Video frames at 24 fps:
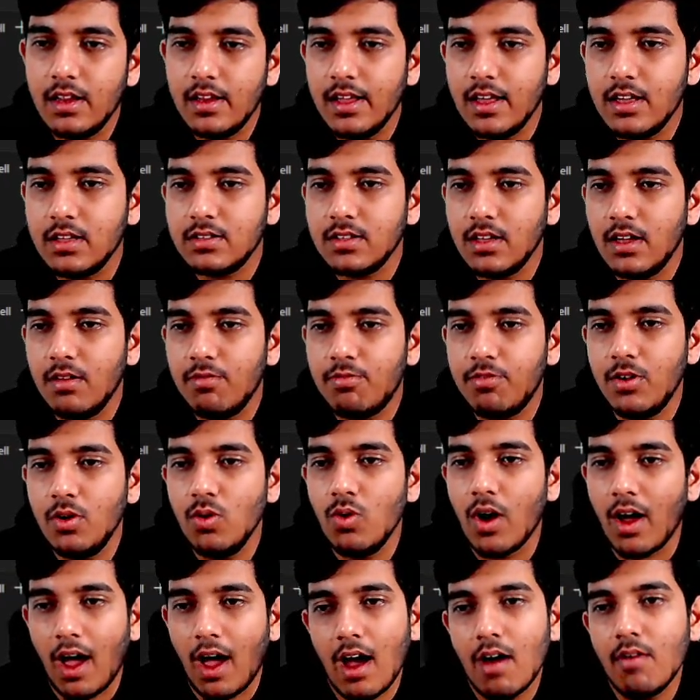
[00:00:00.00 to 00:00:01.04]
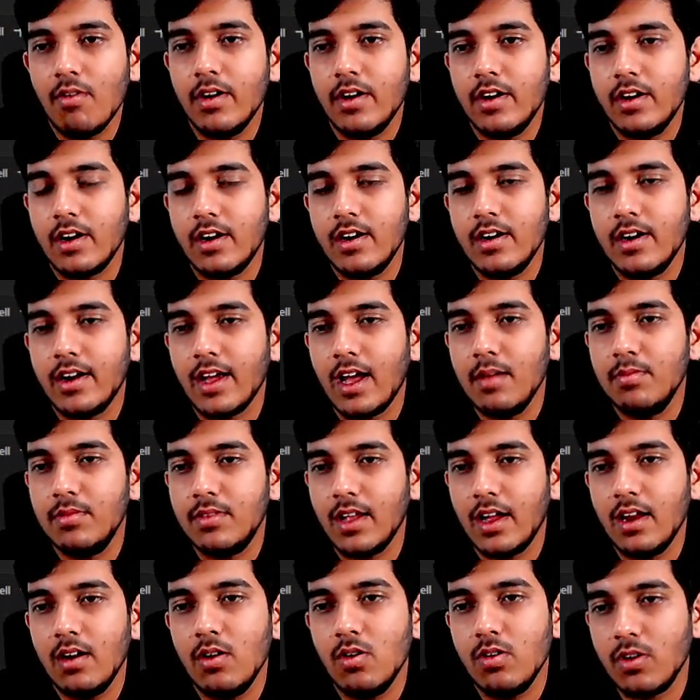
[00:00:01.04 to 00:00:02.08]
Yes, if you have a return type,
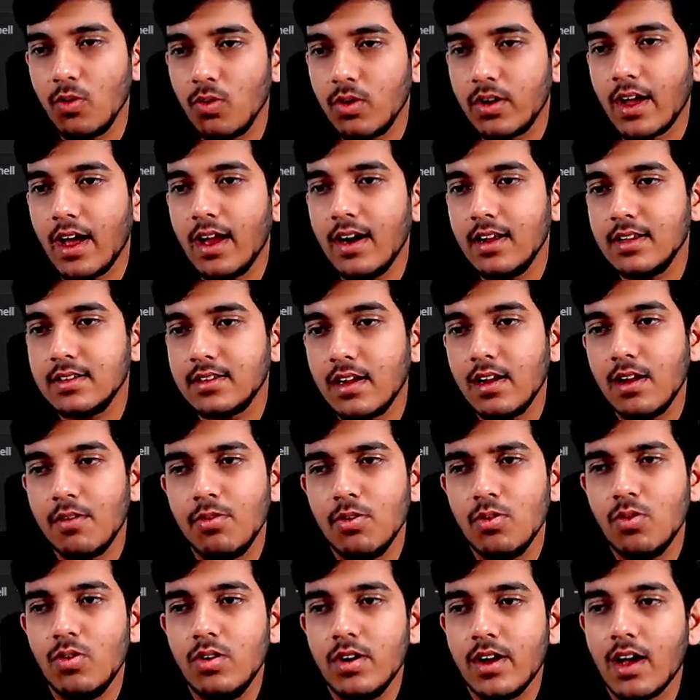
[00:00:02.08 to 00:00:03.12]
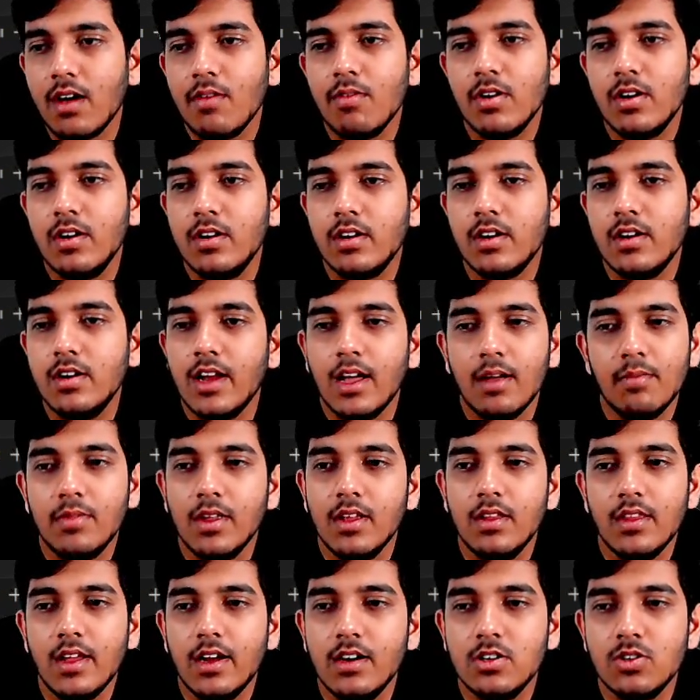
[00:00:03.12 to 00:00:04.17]
then you can assign. If you don't have a return type,
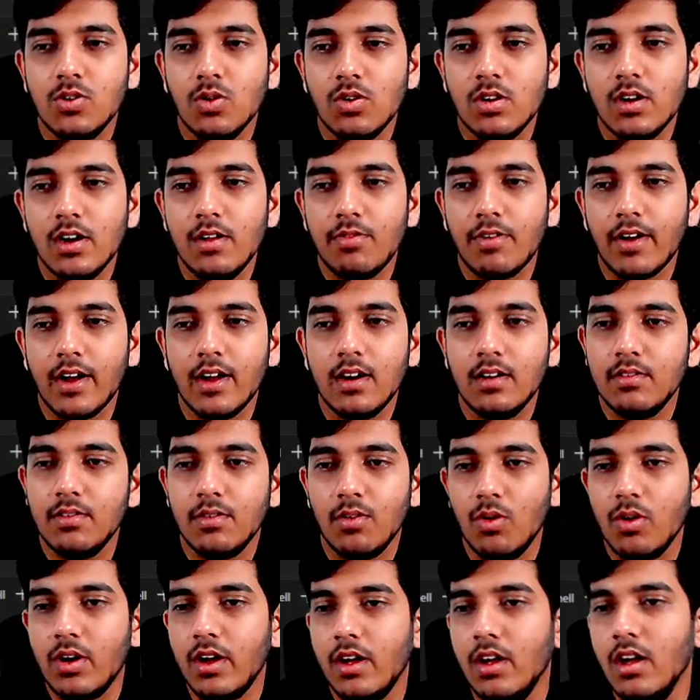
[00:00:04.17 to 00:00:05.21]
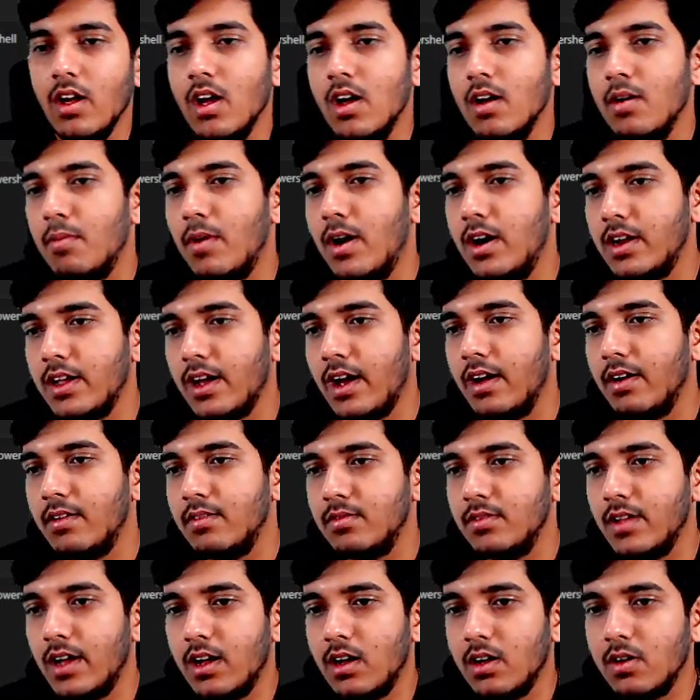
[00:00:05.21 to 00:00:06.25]
then that's totally fine. Okay, but
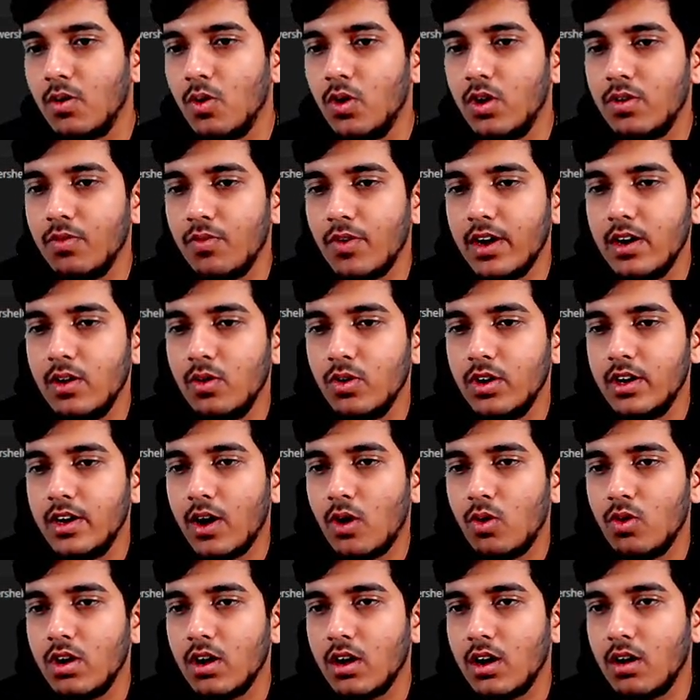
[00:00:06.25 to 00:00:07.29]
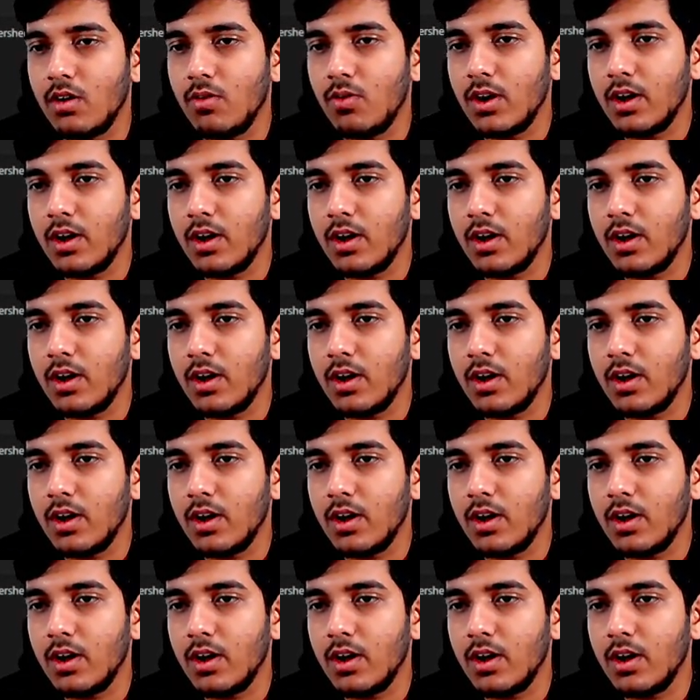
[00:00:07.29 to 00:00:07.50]
yeah, very good doubt.